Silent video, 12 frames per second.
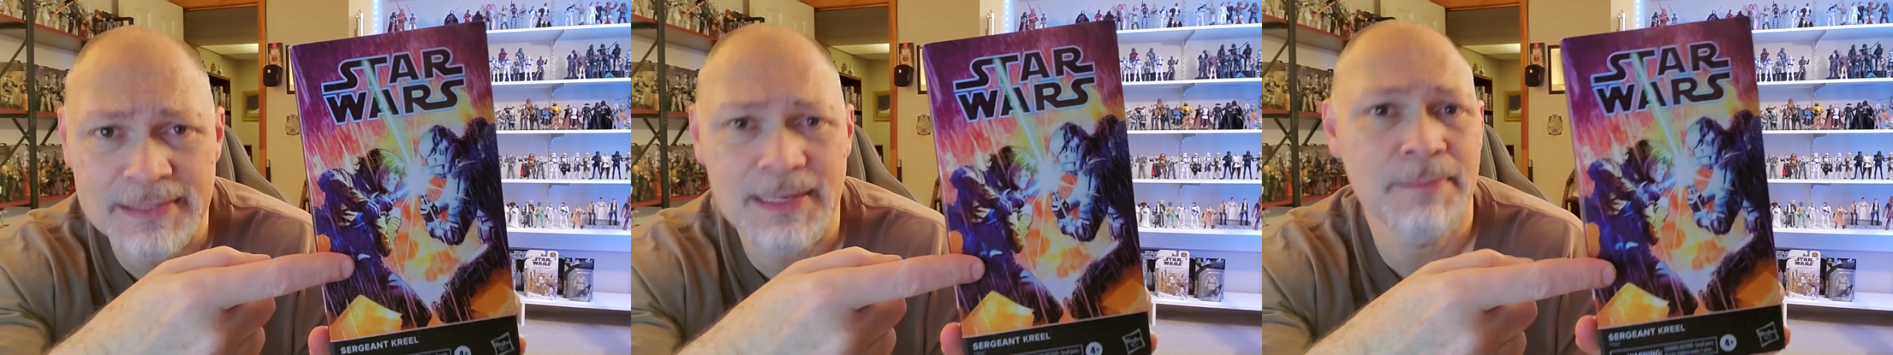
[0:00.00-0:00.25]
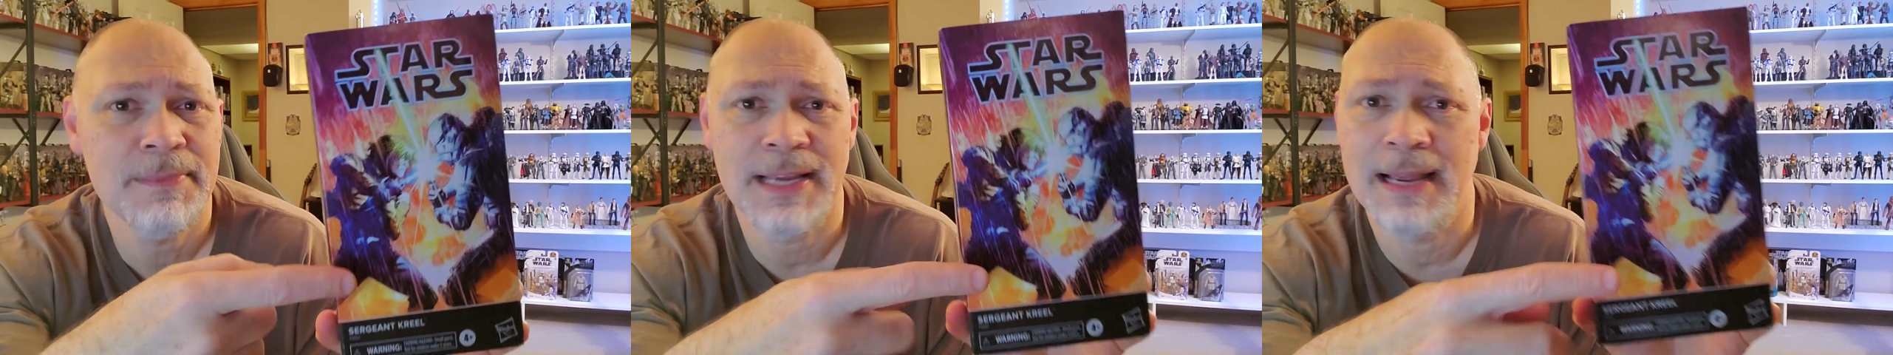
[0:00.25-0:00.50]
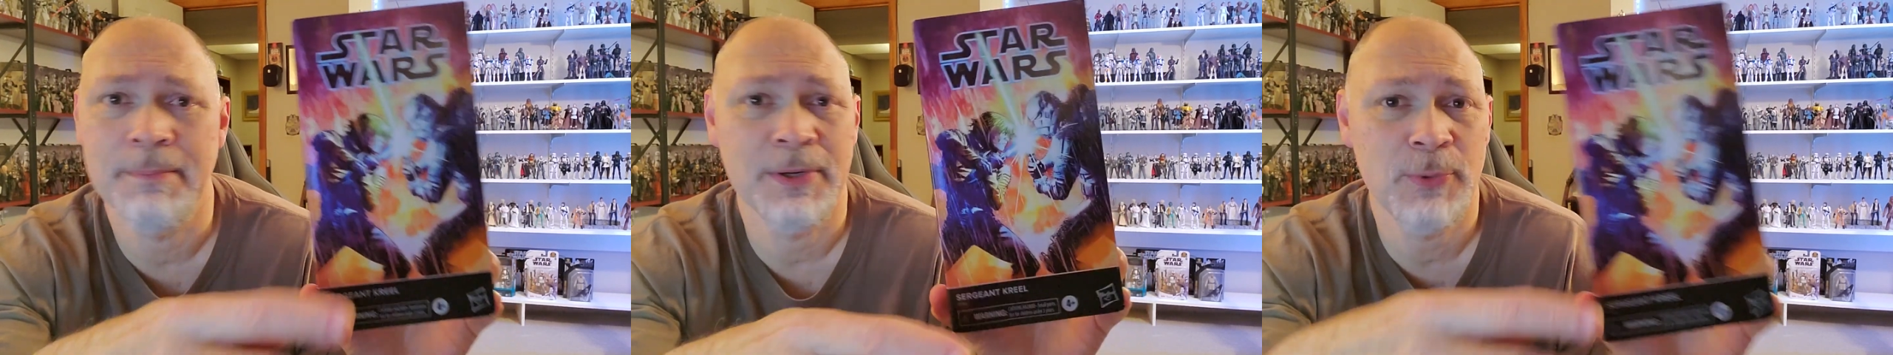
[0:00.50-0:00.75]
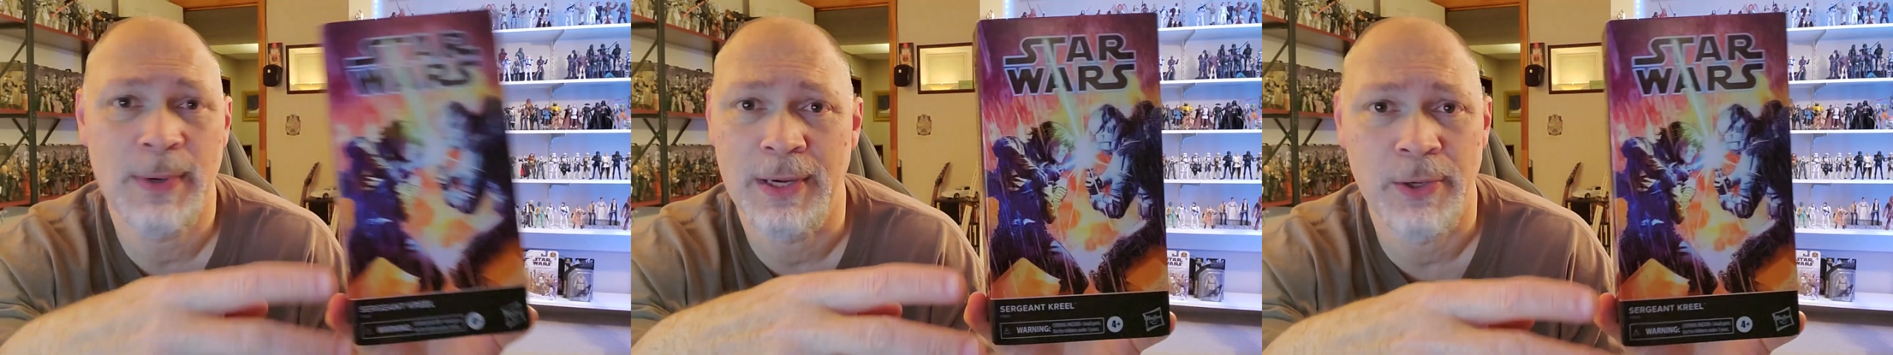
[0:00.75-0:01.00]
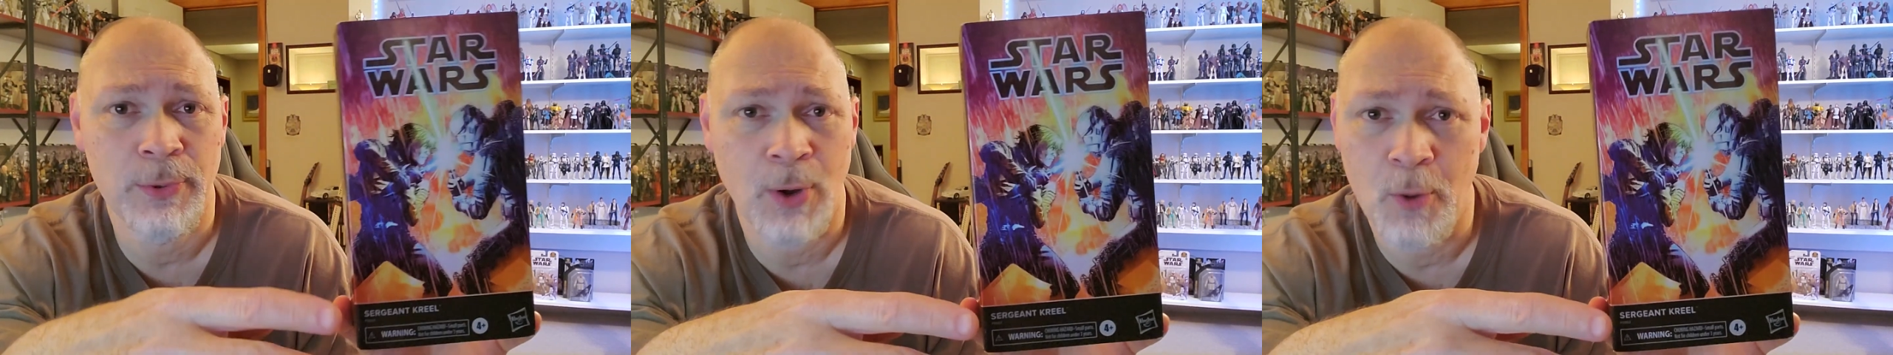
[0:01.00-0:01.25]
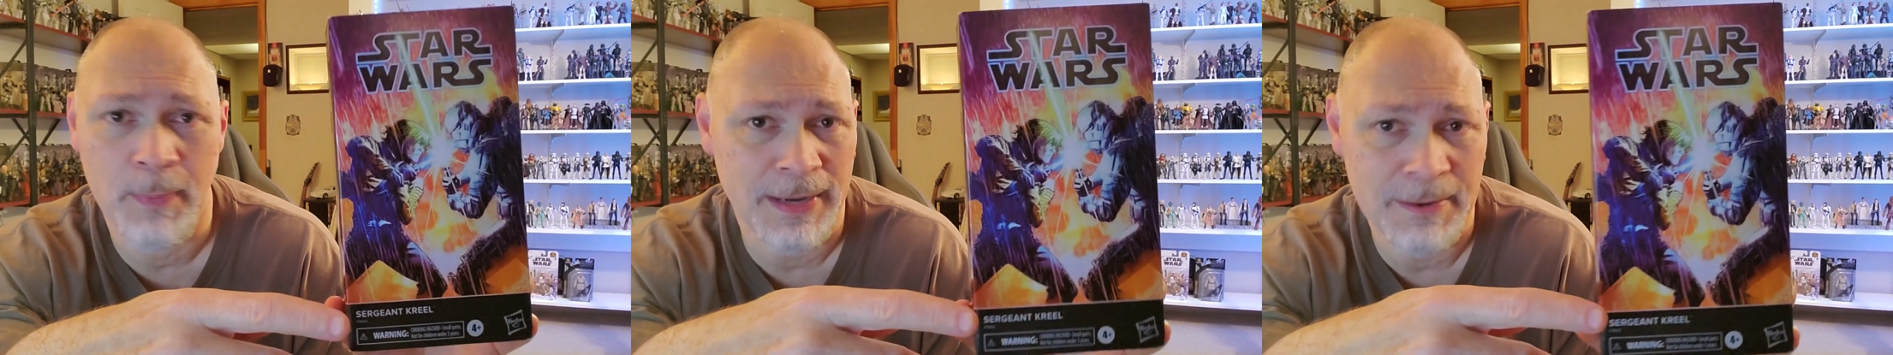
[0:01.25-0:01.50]
sometime between A New
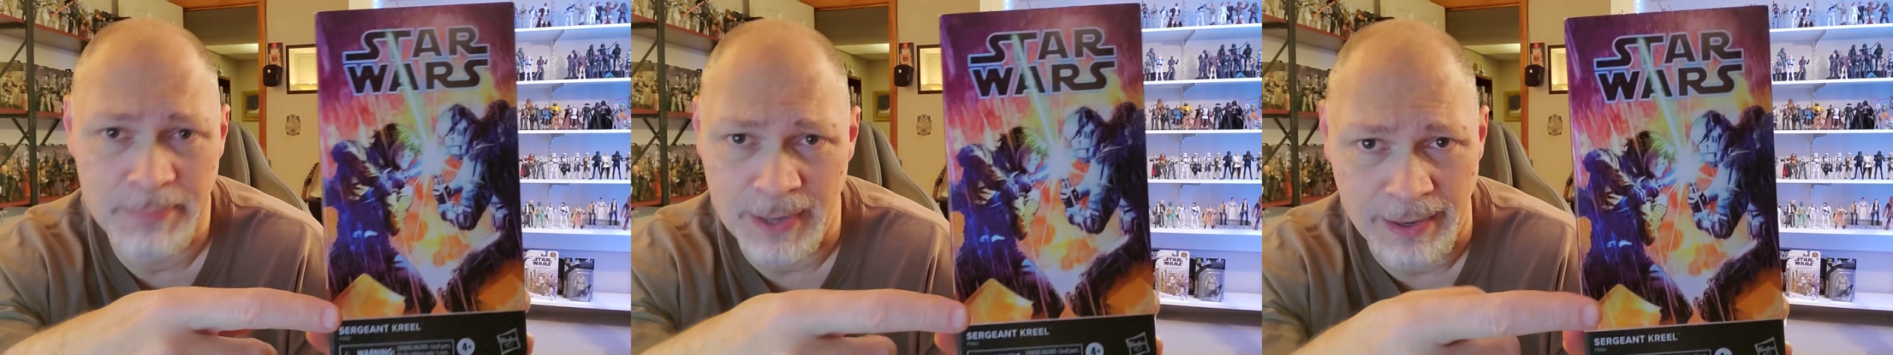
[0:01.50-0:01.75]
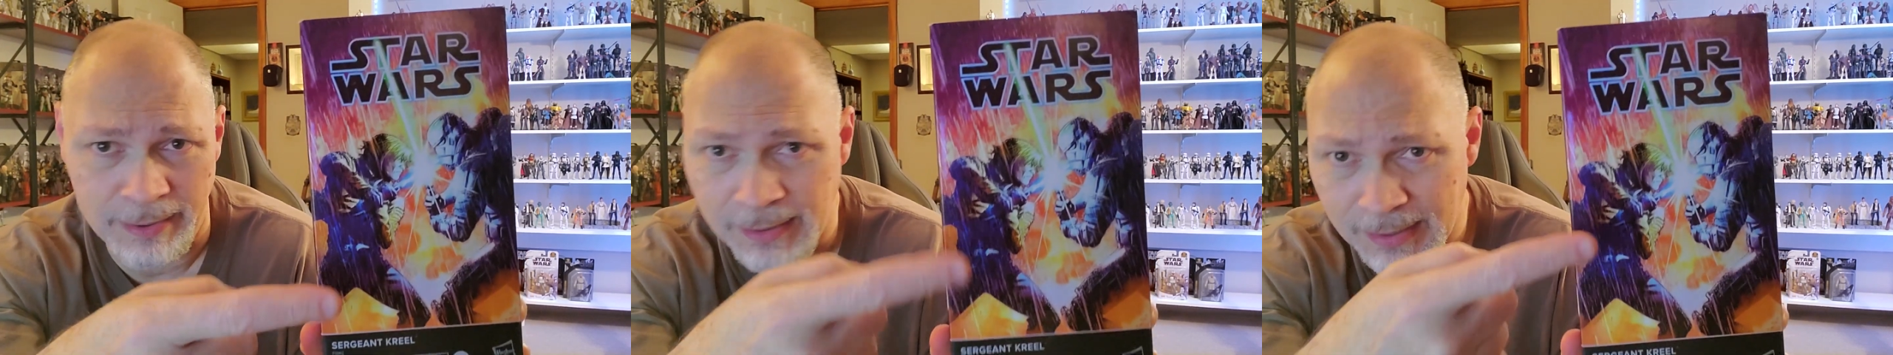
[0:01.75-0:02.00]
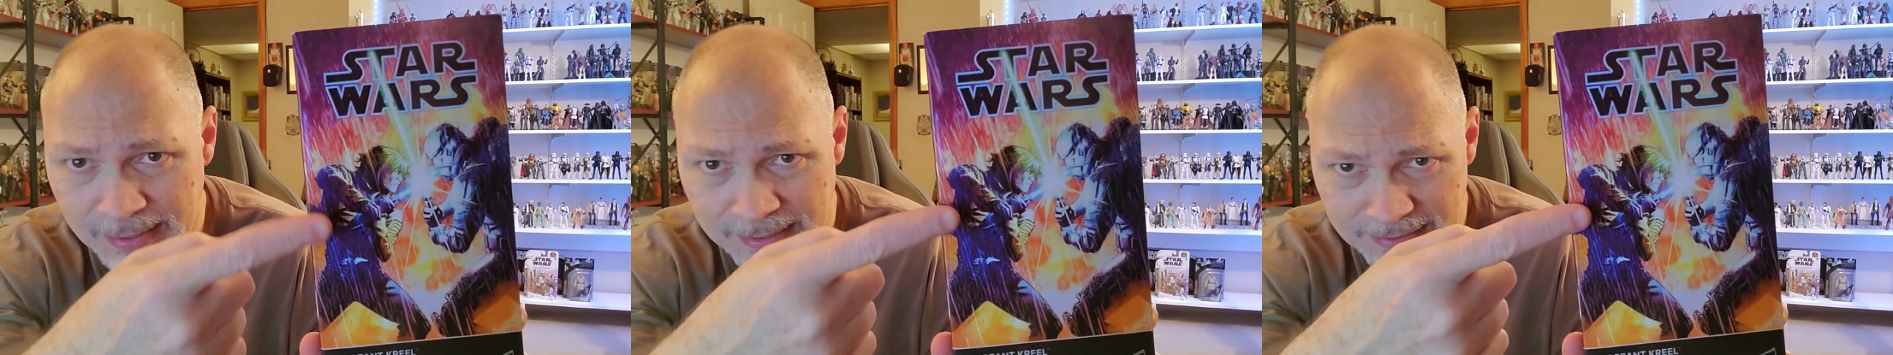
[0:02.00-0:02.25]
Hope and Empire.